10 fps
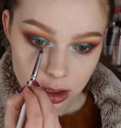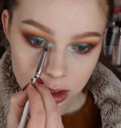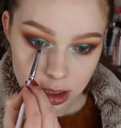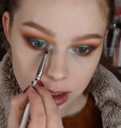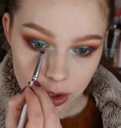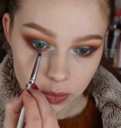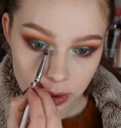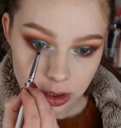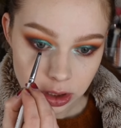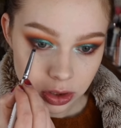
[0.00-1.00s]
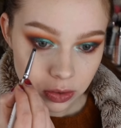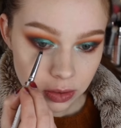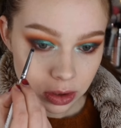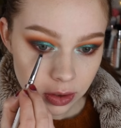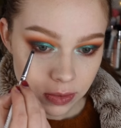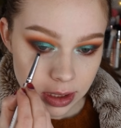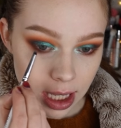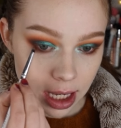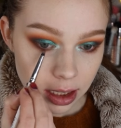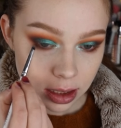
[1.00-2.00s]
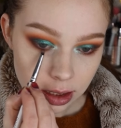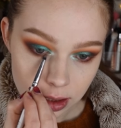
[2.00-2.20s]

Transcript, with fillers: just because I don't want to lose that.